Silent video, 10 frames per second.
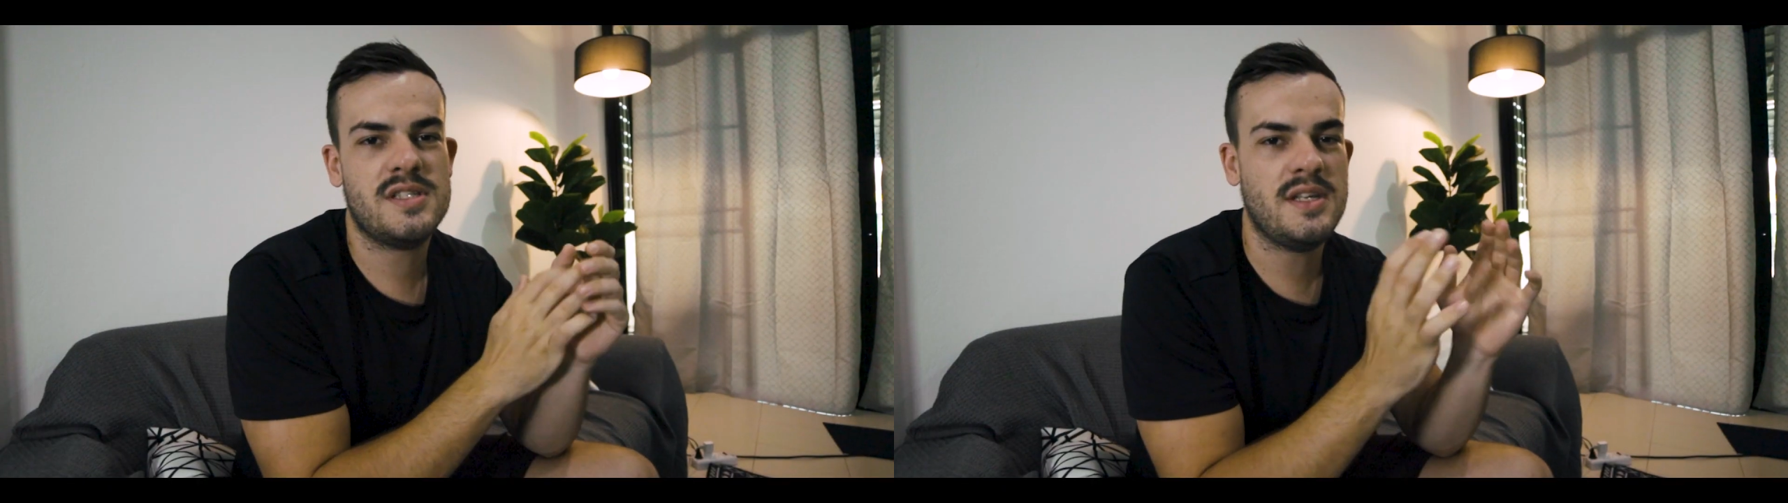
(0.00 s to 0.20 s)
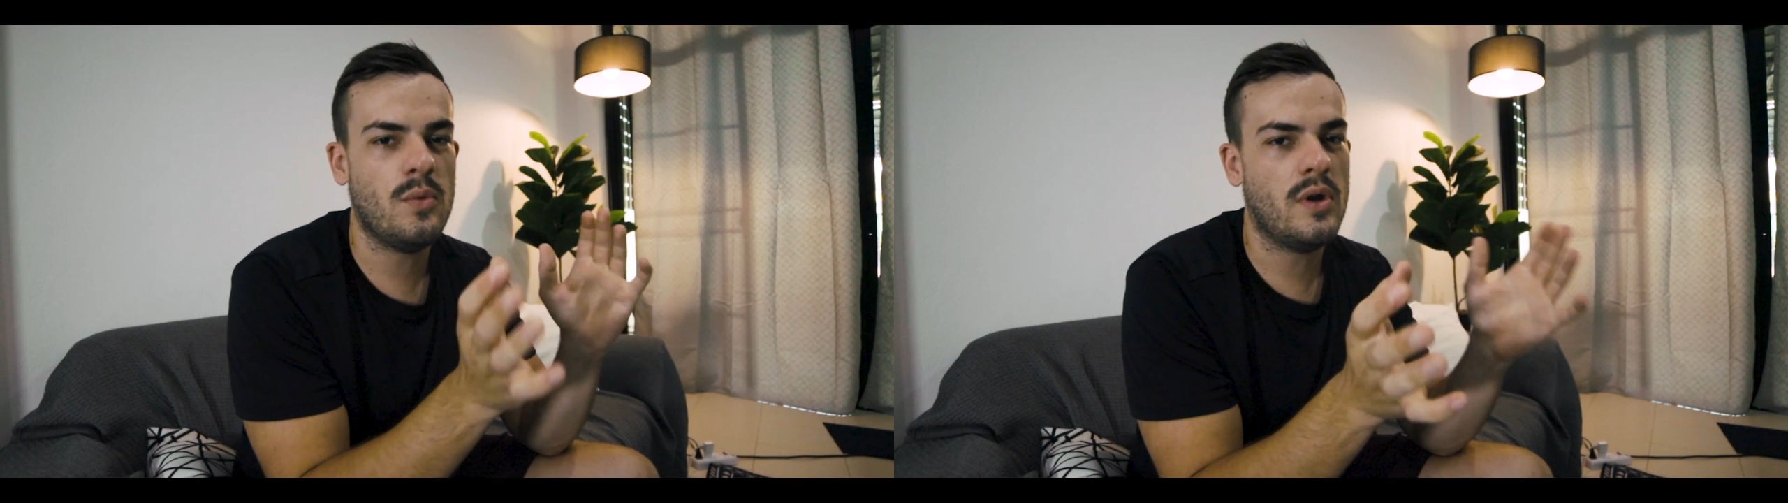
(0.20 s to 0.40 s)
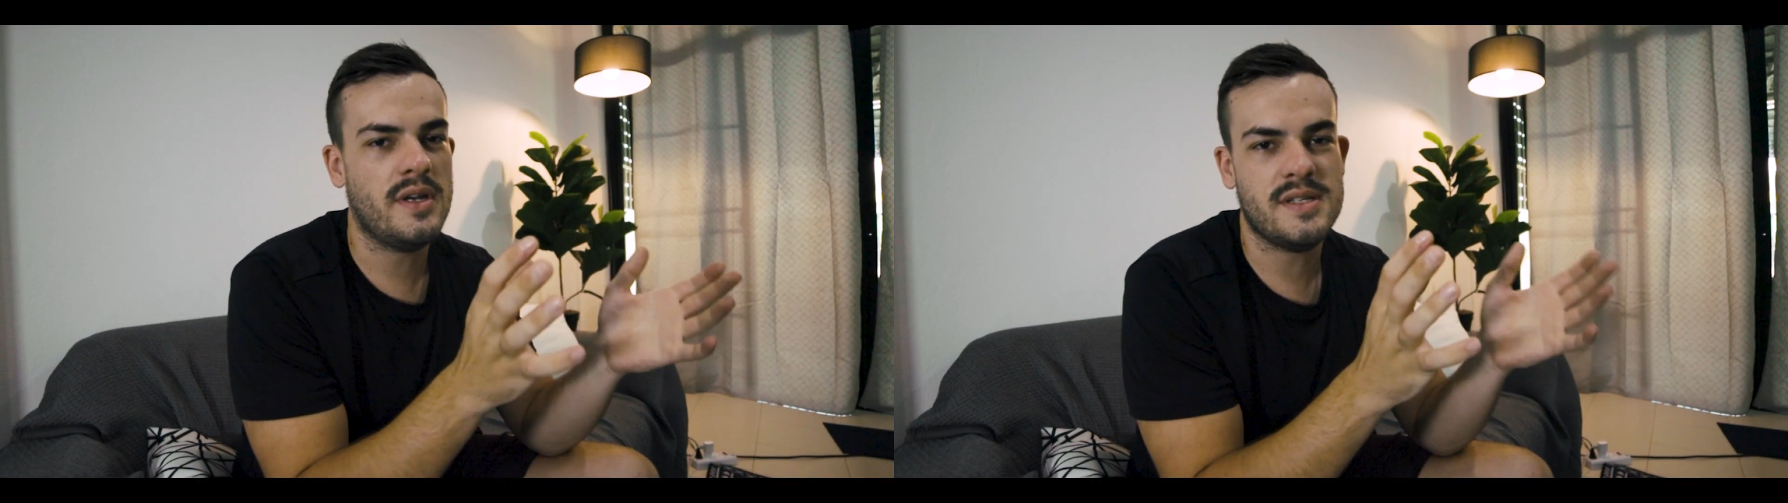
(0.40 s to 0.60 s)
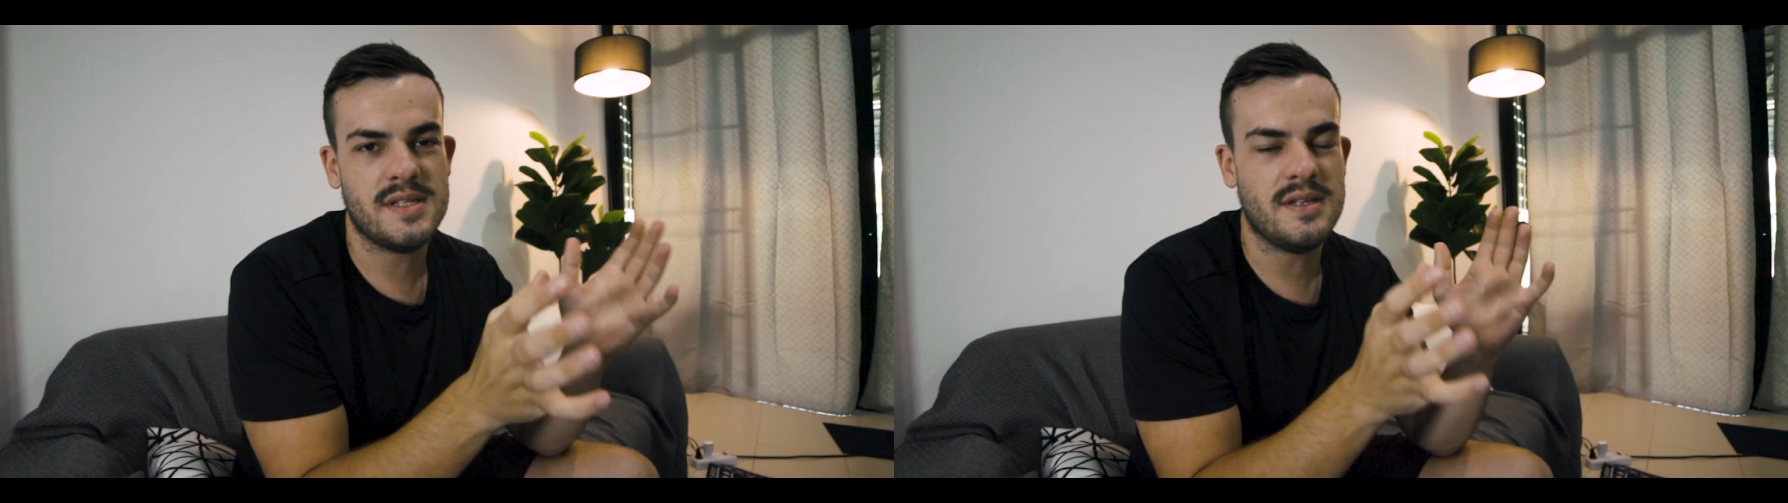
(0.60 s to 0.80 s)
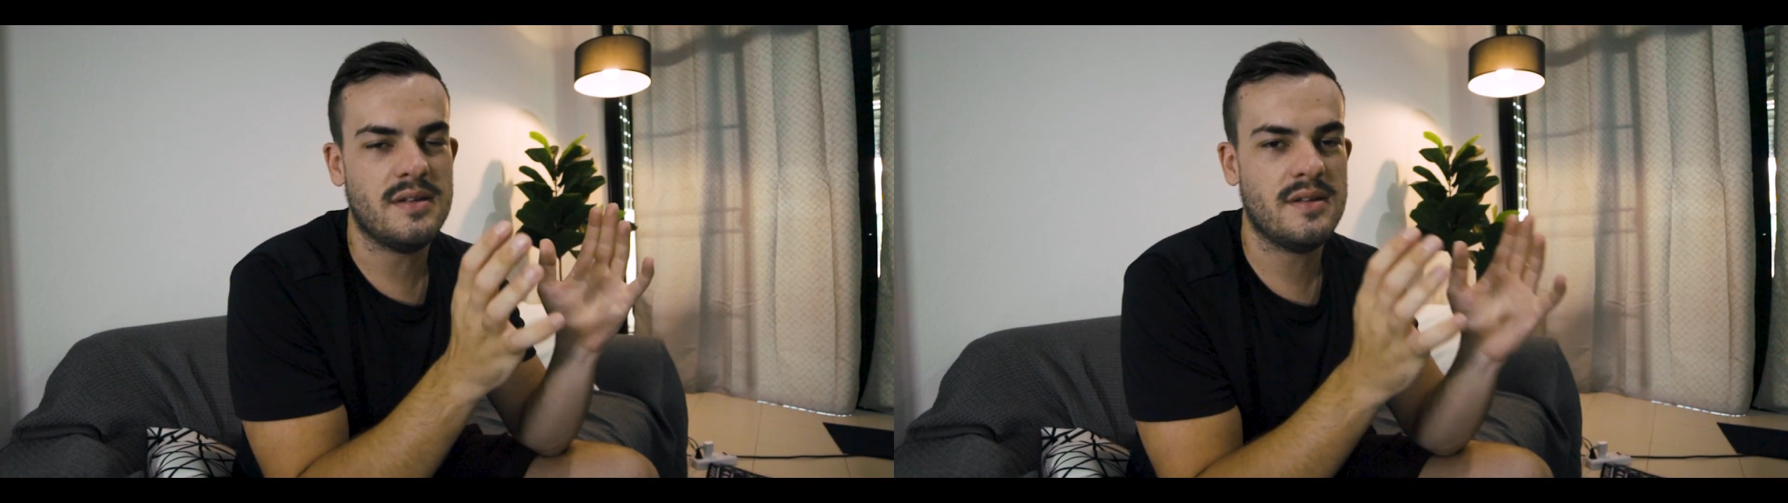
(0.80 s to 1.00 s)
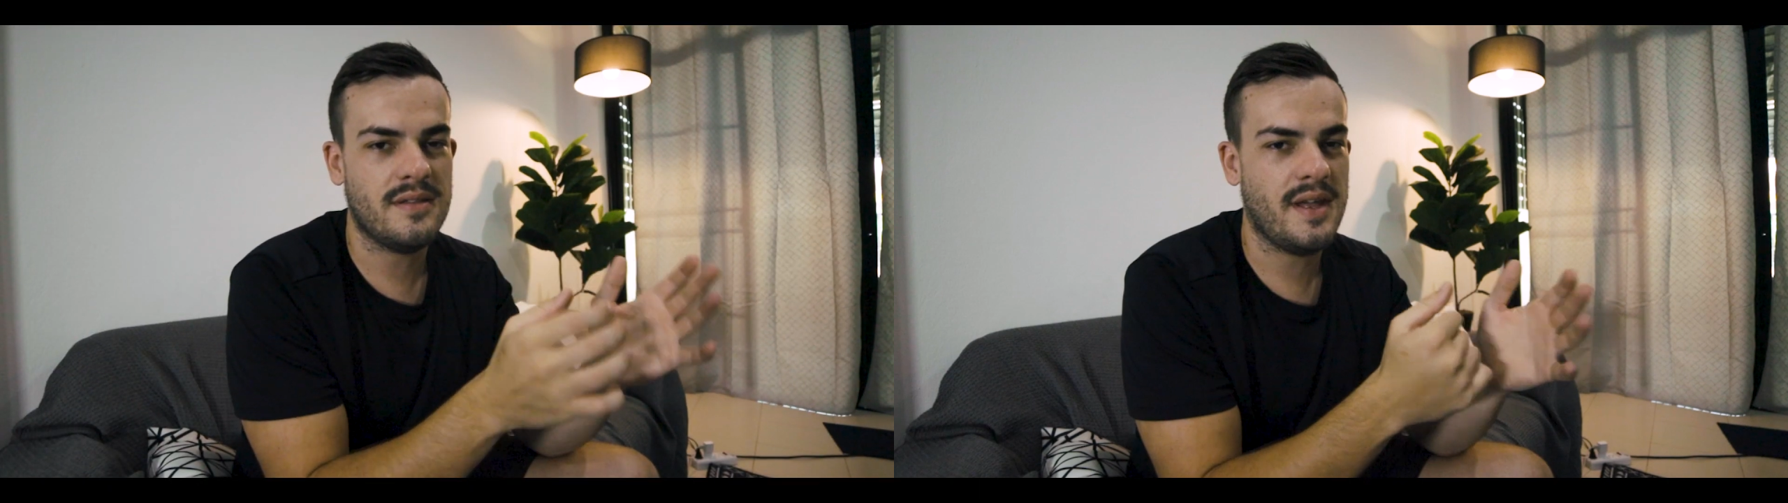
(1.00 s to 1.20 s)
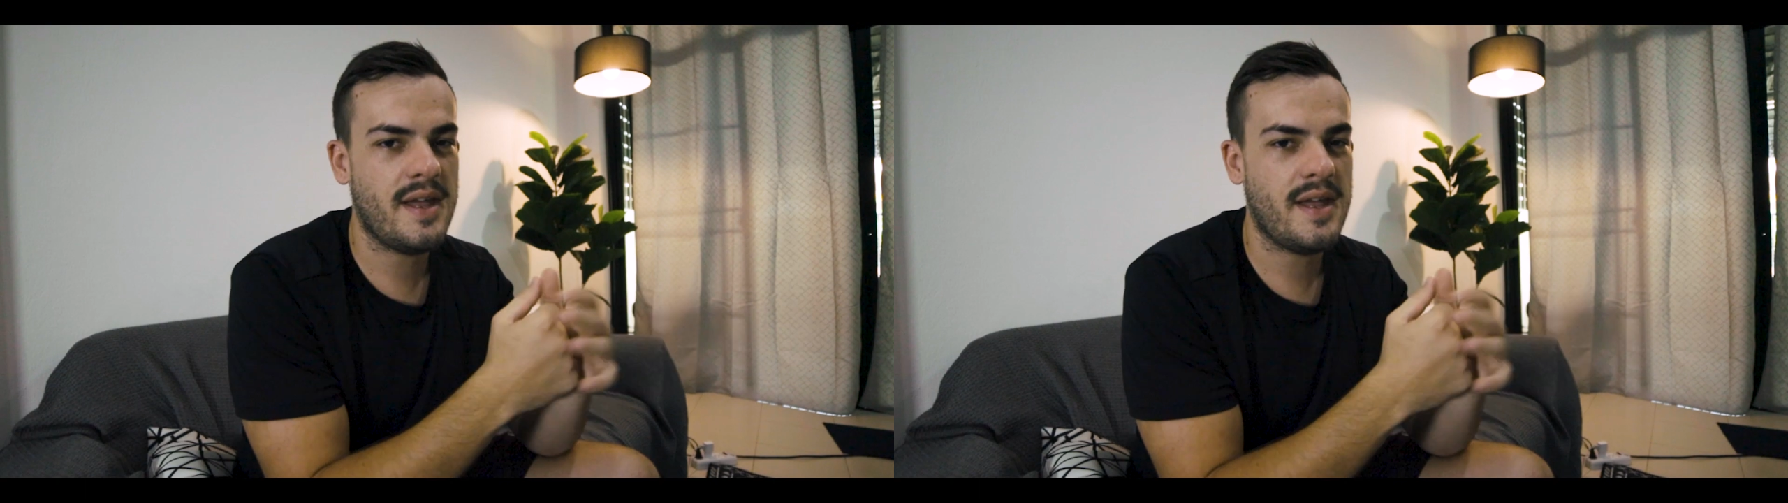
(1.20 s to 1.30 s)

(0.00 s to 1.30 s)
see what is in the